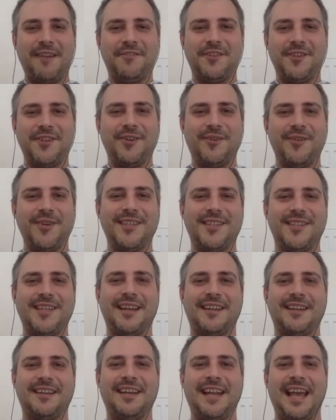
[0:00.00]
to know is
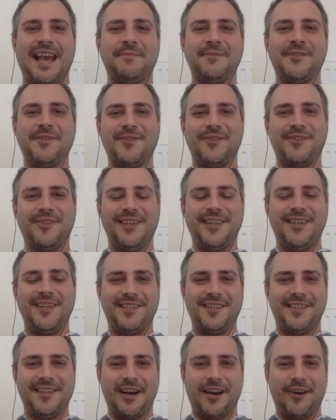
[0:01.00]
that Labster
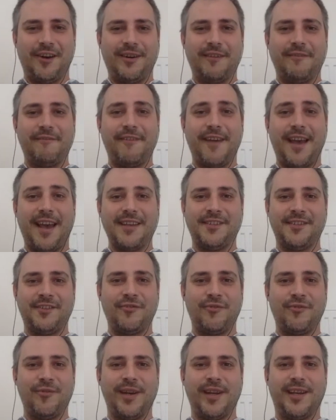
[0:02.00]
is now a
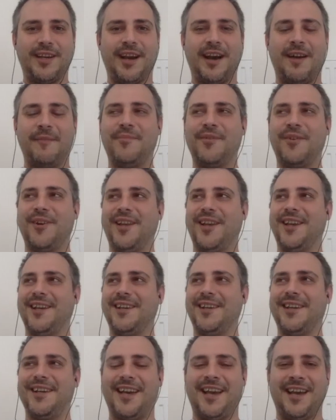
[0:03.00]
fast-growing company,
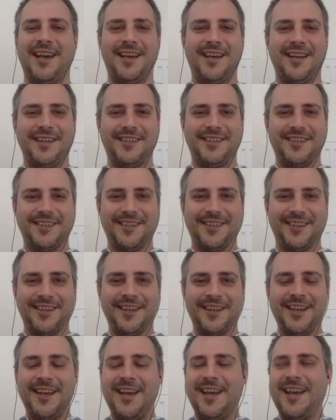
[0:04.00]
and
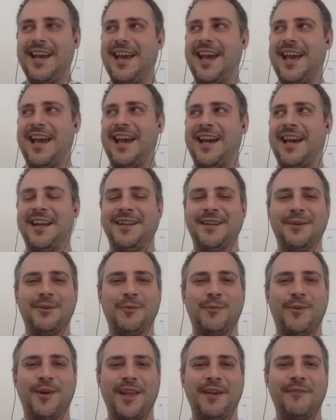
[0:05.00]

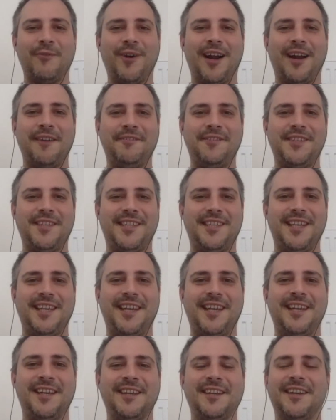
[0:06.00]
whatever I've
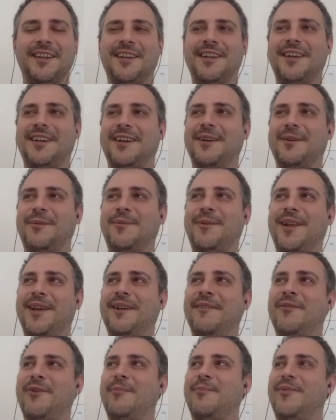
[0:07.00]
seen,
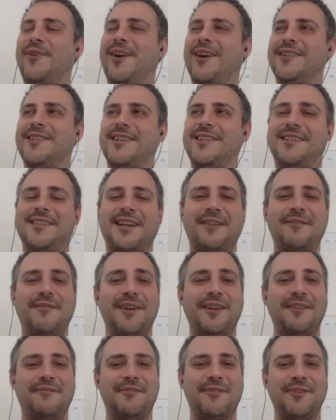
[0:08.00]
whatever process I
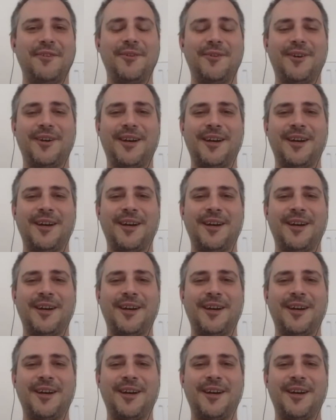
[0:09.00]
went through,